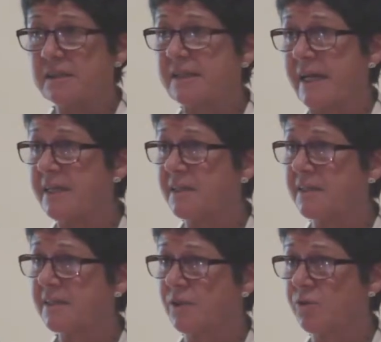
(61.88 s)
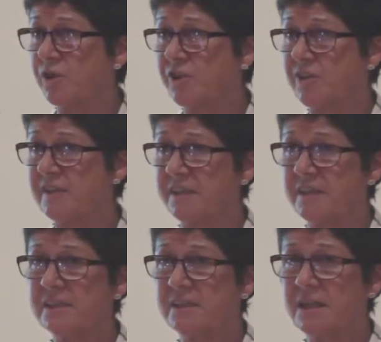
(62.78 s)
the second is social
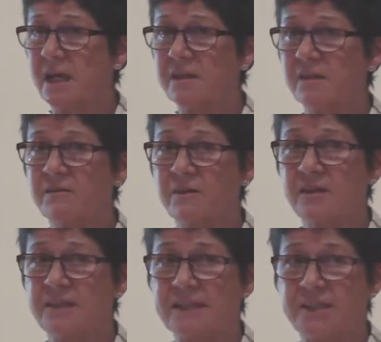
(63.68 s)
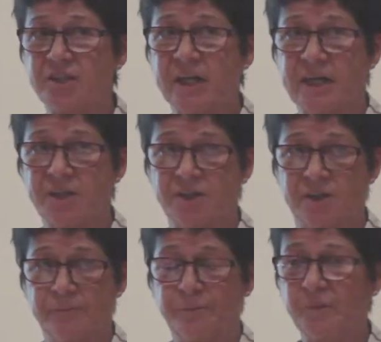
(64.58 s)
justice, and the third is
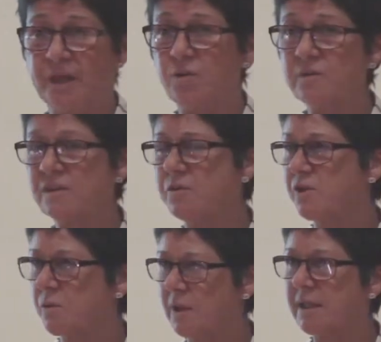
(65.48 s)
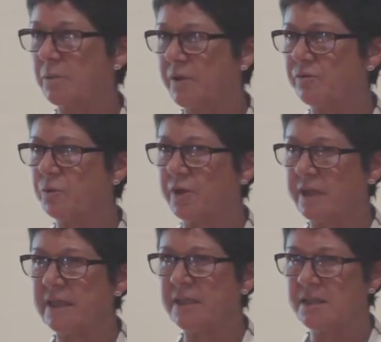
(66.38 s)
education. They also do a little bit of work
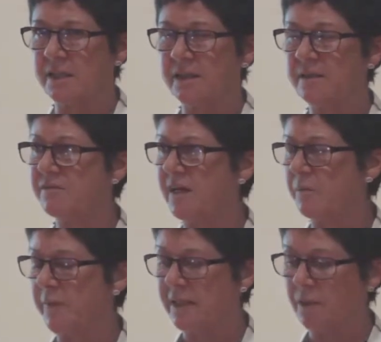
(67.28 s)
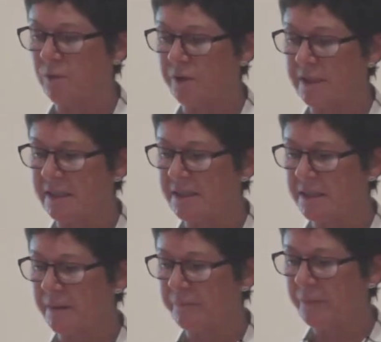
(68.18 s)
in India, developmental work in
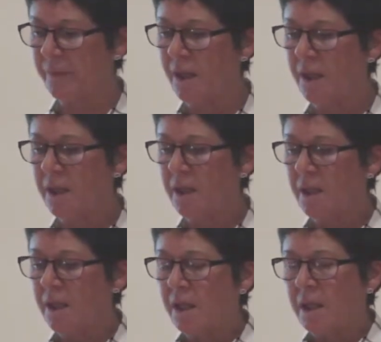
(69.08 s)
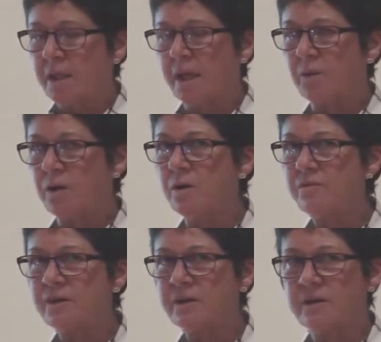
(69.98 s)
India. Now,
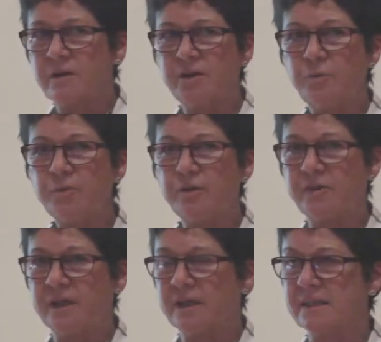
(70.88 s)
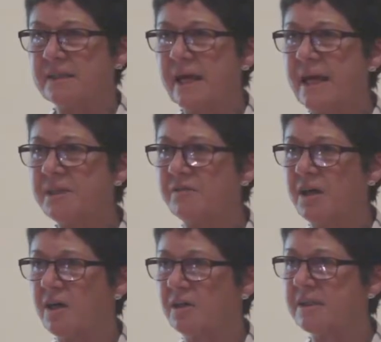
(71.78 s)
over a number of years, the head of
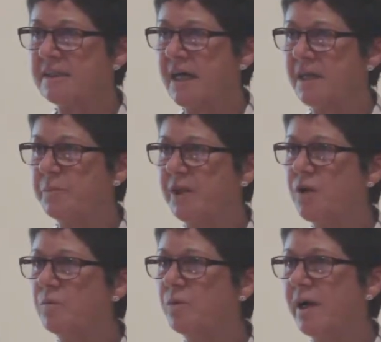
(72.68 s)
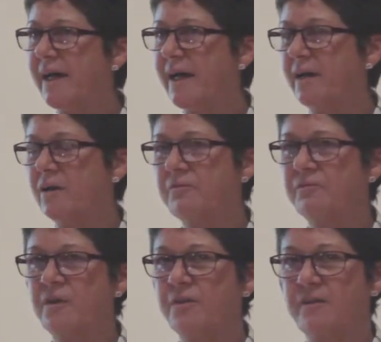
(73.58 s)
arts had become aware
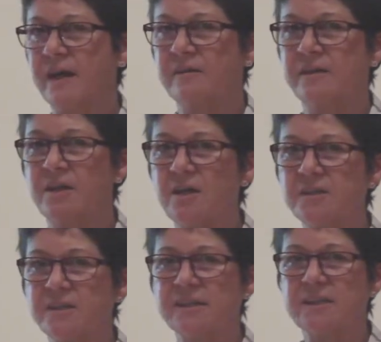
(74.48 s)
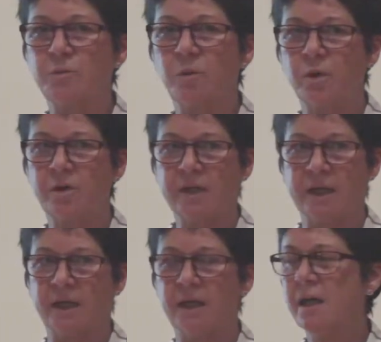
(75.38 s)
of the fact that artists were
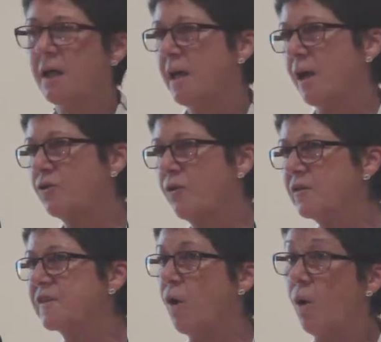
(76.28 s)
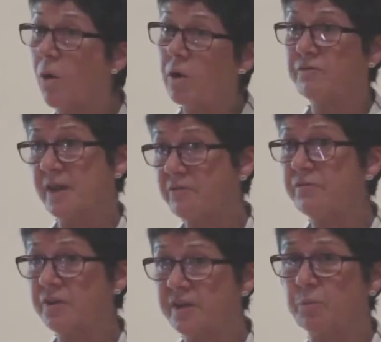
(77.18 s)
working across all of their
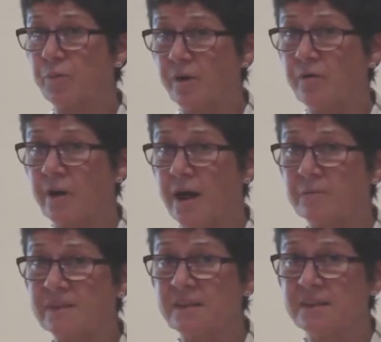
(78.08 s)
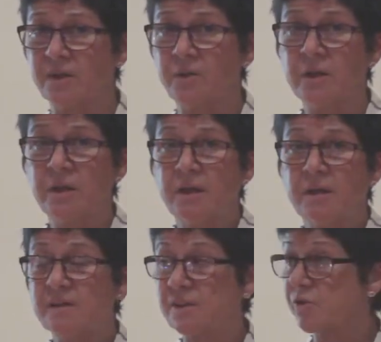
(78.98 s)
funding programs. So
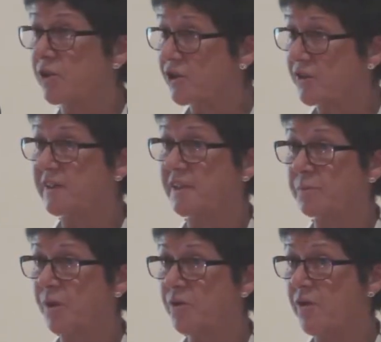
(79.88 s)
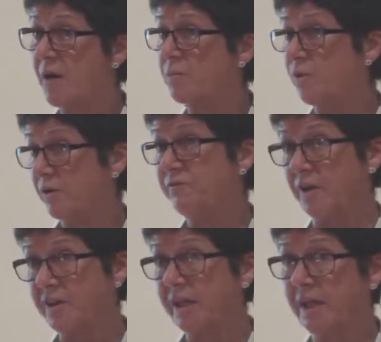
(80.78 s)
the social justice program were
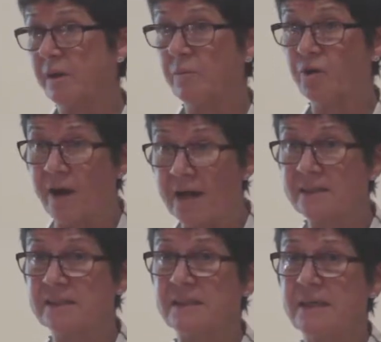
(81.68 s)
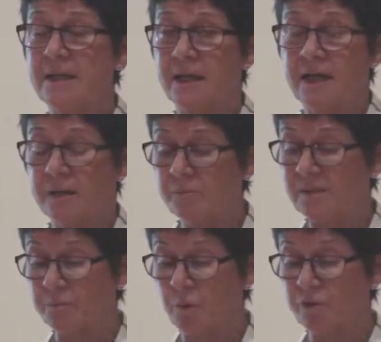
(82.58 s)
funding grants,
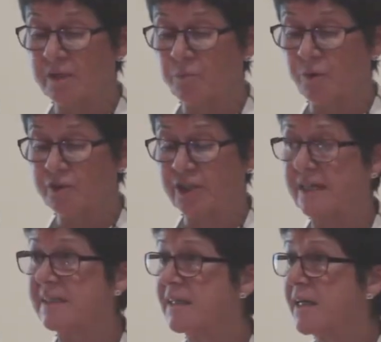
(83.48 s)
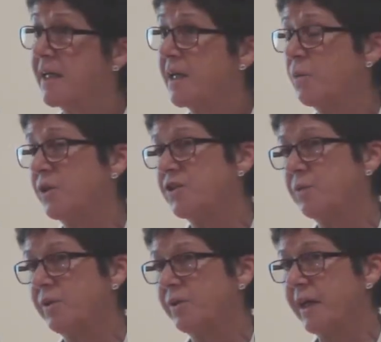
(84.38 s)
supporting projects, which
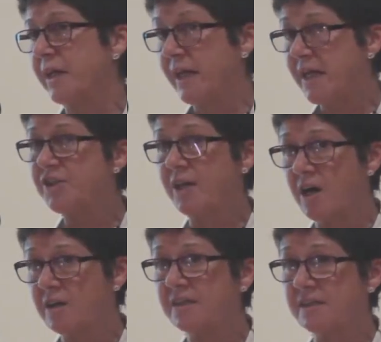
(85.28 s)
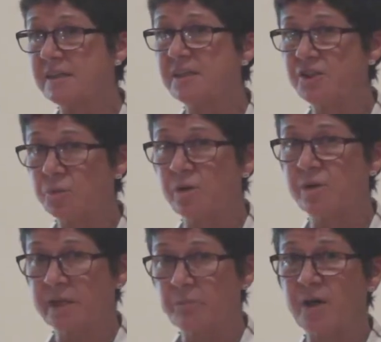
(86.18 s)
were engaging artists to
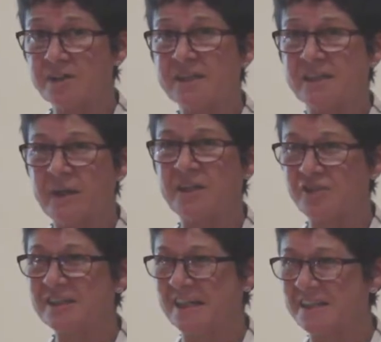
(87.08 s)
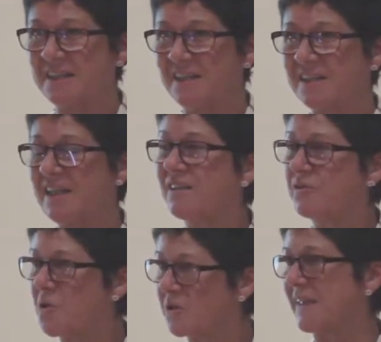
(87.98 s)
work in participatory settings, and of
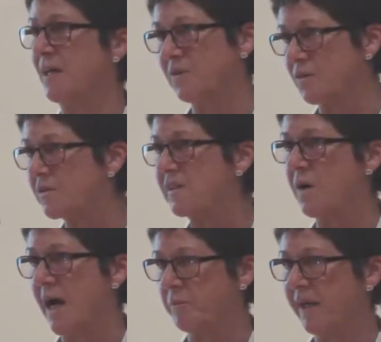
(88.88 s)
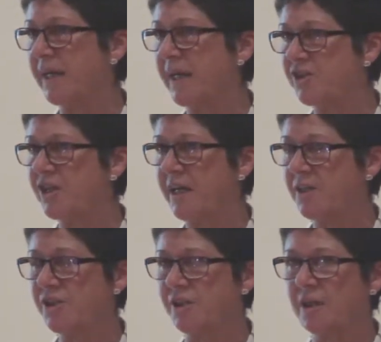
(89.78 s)
course that was also happening in
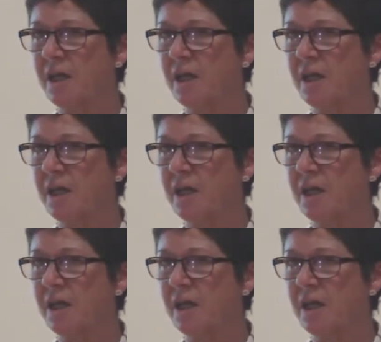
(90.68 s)
education.